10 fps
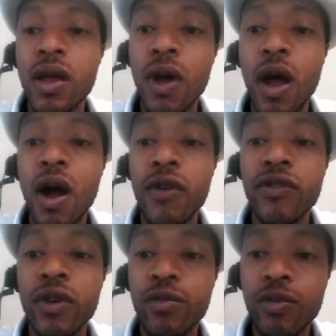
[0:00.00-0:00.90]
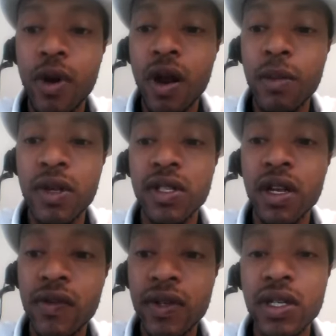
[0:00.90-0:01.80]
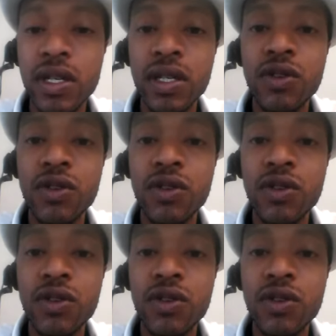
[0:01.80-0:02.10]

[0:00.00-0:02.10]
I offer it part of my services.